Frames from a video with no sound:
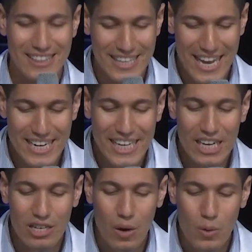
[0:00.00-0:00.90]
Then he
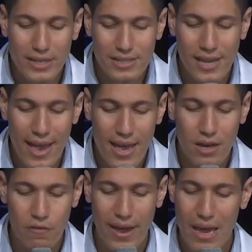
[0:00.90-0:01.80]
loaded 10
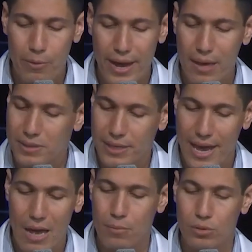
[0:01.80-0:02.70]
of Abraham's
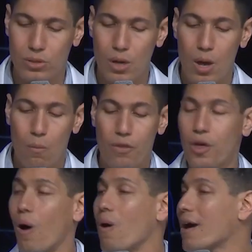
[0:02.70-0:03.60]
camels with
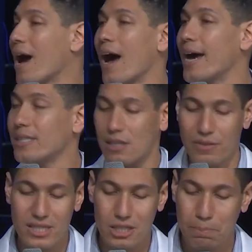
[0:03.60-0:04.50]
all kinds of
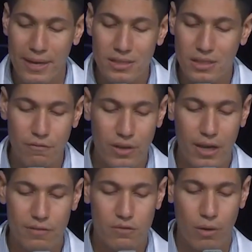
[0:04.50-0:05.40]
expensive
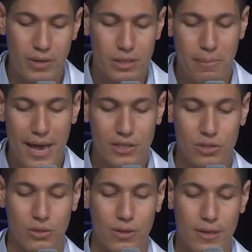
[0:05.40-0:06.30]
gifts from his
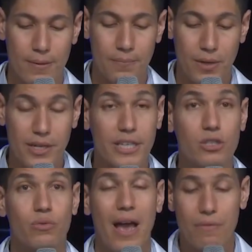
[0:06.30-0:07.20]
master, and he
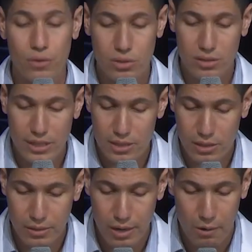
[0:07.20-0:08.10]
traveled to
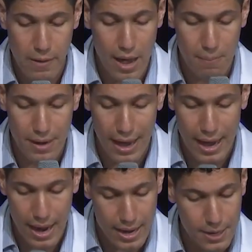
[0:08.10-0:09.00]
distant Aram
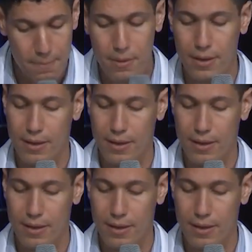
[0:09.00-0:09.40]
Naharaim.